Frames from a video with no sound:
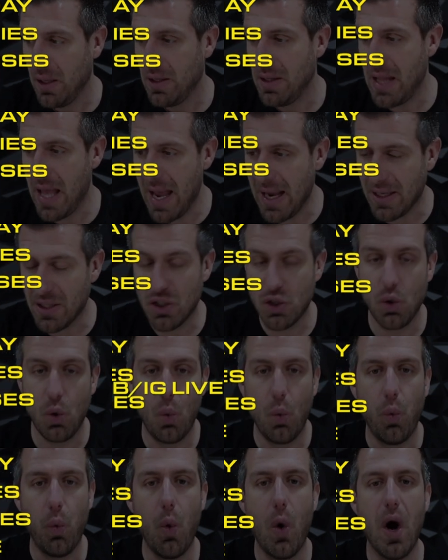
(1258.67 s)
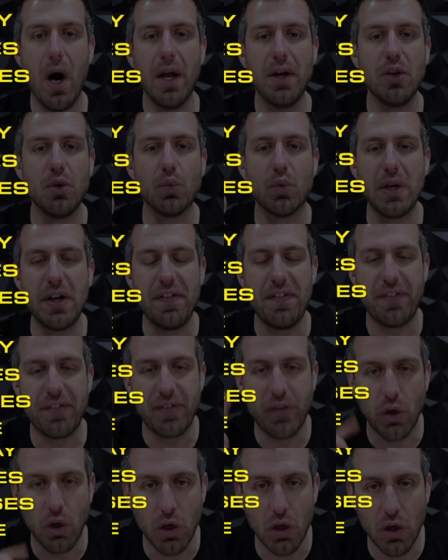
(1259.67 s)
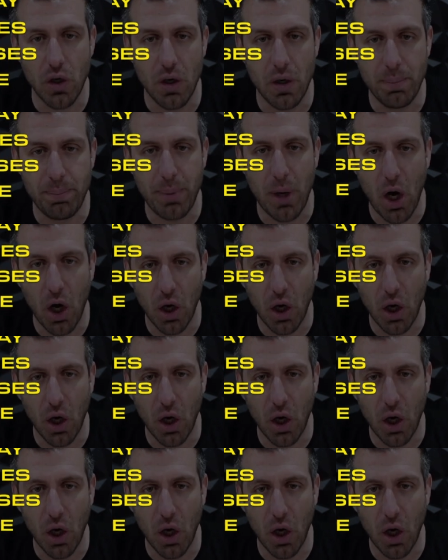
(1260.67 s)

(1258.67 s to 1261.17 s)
Next, 1 referral